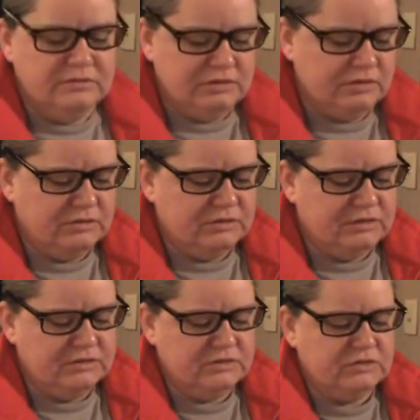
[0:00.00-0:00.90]

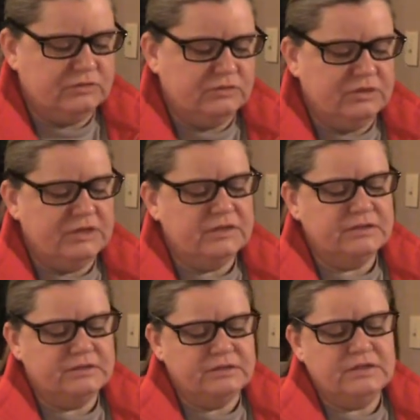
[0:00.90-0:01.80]
totally
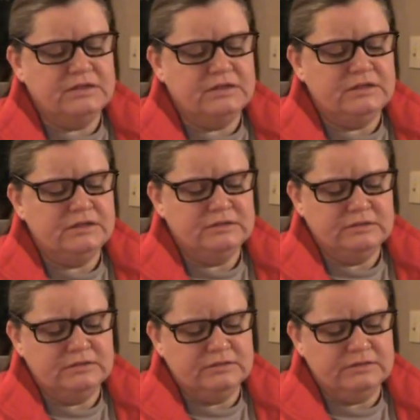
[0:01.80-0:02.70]
destroyed the
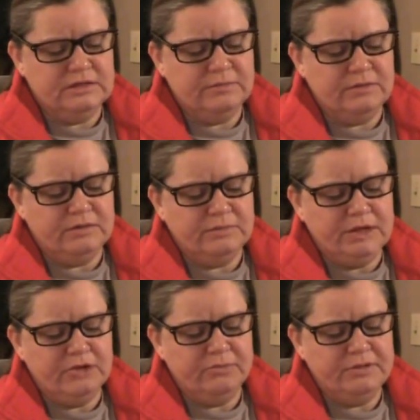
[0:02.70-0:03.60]
tip on my
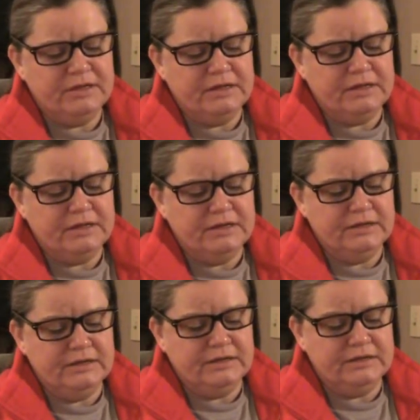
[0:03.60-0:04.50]

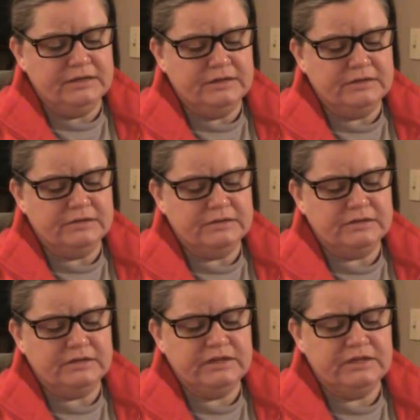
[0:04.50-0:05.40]
OPI uh,
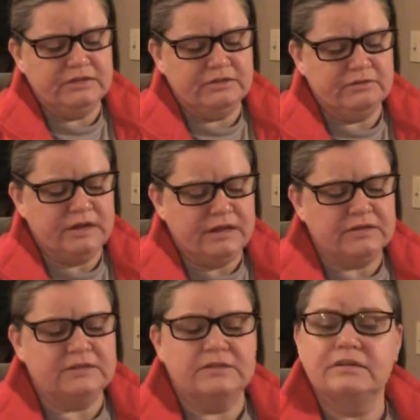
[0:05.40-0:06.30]
Clean and
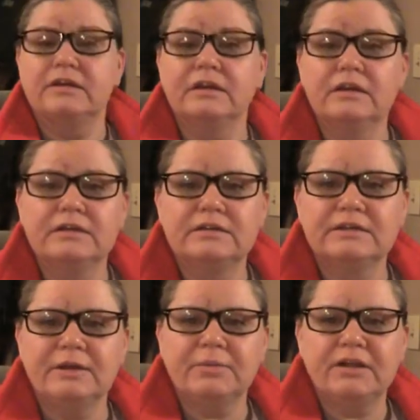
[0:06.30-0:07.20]
Correct
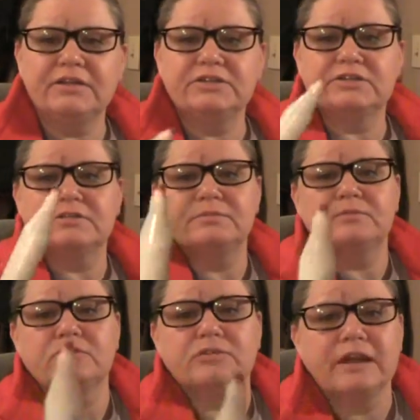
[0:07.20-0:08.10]
nail polish
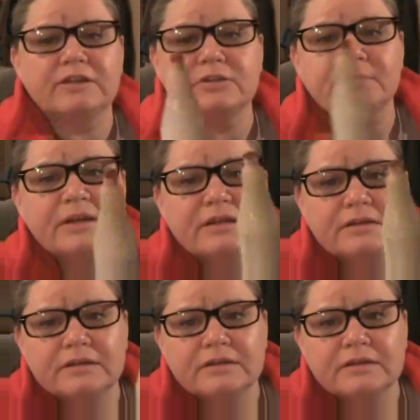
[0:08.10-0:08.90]
corrector pen.